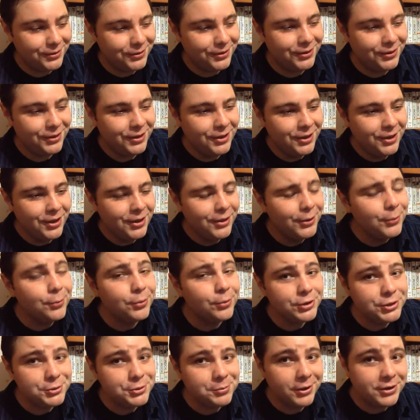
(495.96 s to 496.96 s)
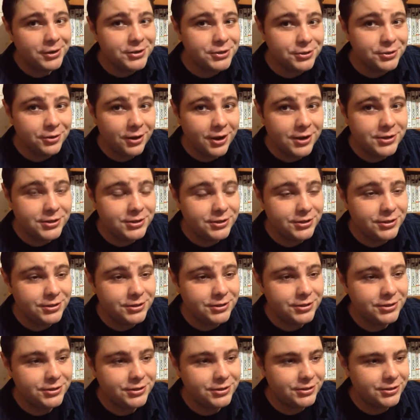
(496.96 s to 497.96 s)
the, the worst
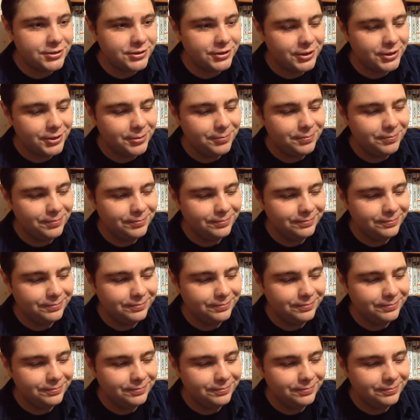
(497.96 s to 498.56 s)
monstrosities. Uh,